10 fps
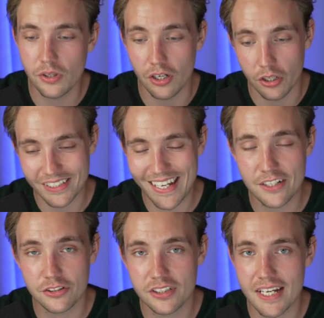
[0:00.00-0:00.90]
It understands
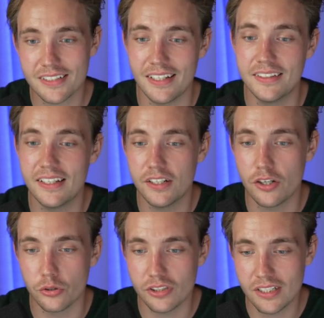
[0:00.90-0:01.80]
your text, and then it
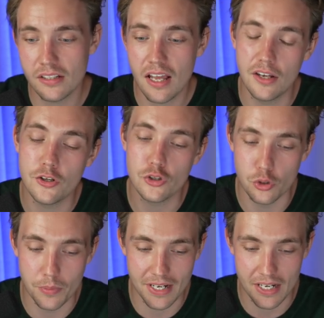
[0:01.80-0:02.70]
goes in and
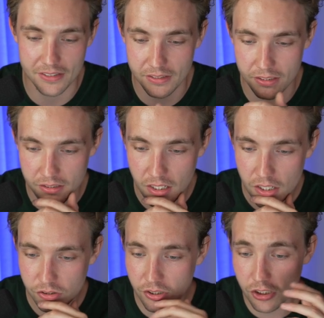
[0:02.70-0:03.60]
humanizes this.
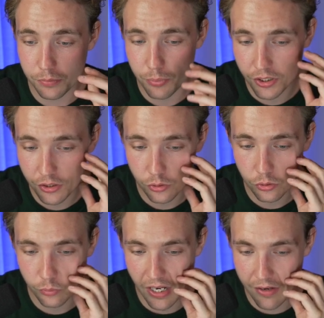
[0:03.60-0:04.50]
So this is pretty cool.
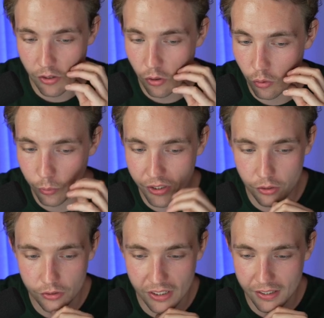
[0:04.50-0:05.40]
We have a whole
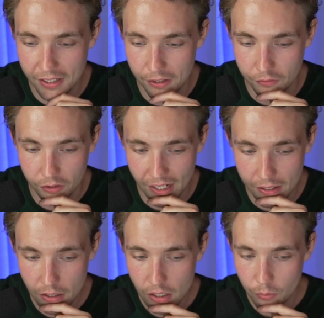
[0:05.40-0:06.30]
video dedicated for that.
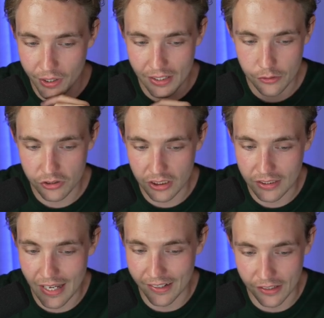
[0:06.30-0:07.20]
We can now see
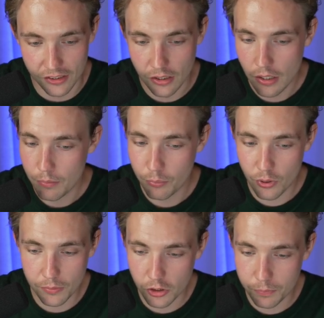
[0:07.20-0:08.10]
that it is
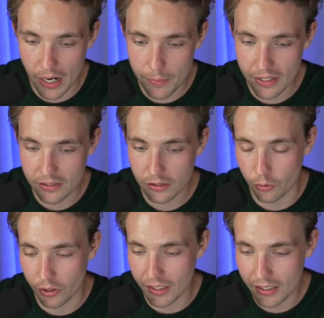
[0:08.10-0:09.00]
pretty much bypassing,
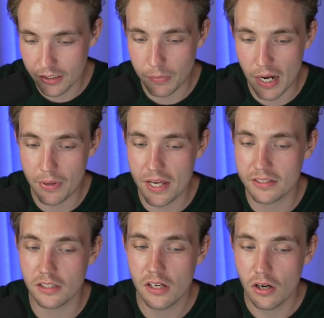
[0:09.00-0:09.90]
or it is
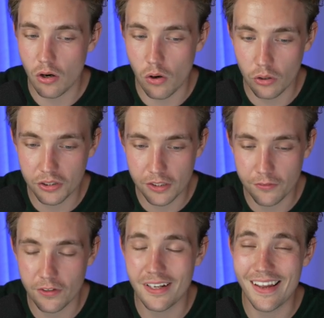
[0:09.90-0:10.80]
bypassing all the
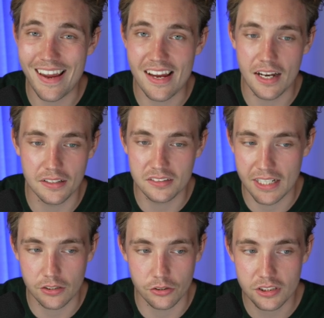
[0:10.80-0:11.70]
different AI
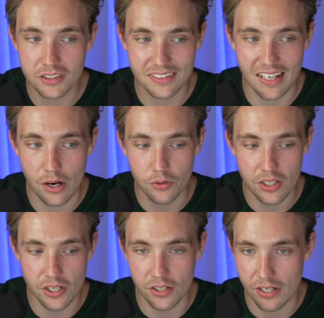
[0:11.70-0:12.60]
detectors down
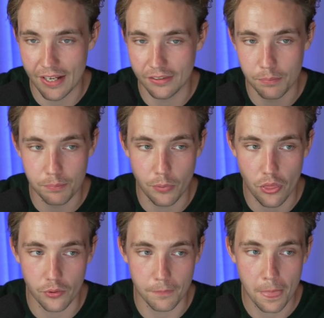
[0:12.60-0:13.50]
here at the
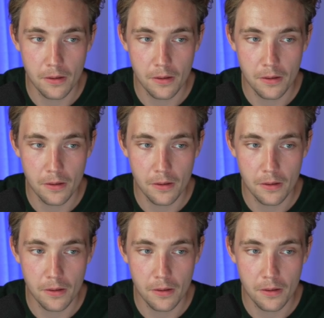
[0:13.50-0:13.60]
bottom.